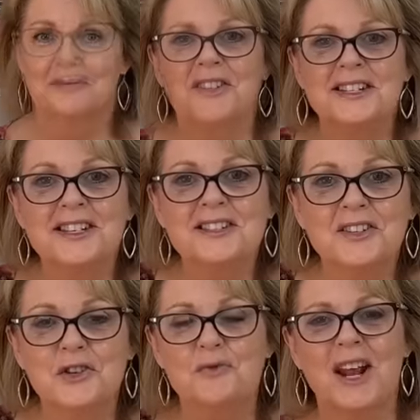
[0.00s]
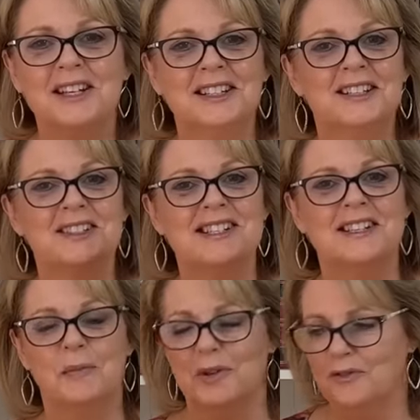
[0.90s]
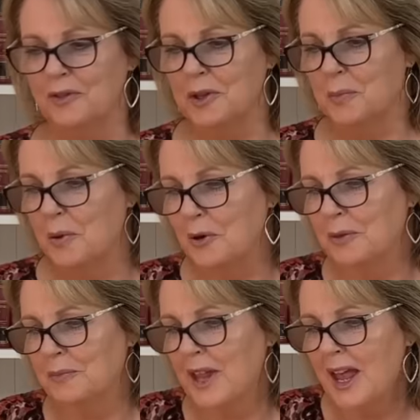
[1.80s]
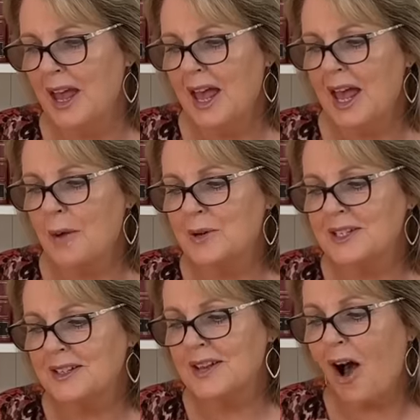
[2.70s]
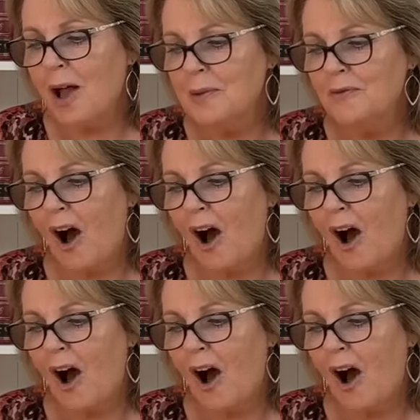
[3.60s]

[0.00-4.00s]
This is a direct little snippet from the book. It was a time of